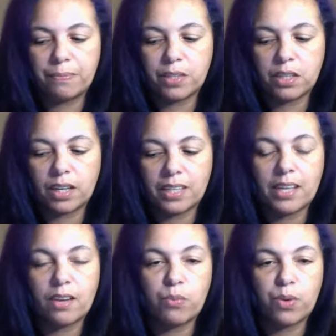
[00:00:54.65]
like I
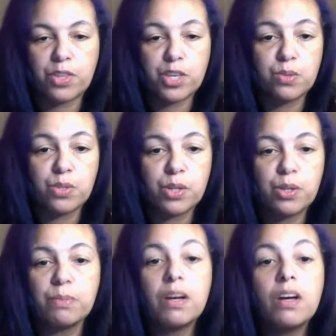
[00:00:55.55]
said, with
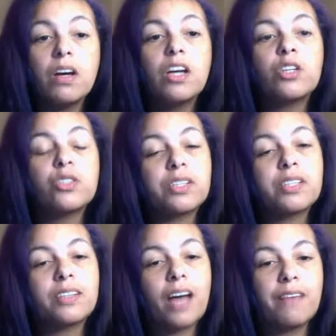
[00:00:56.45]
YouTube, usually
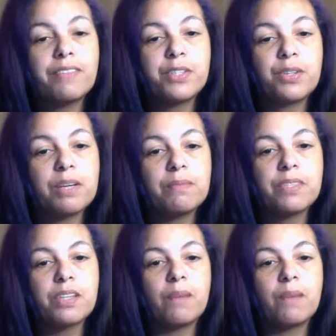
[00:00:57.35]
the live streams,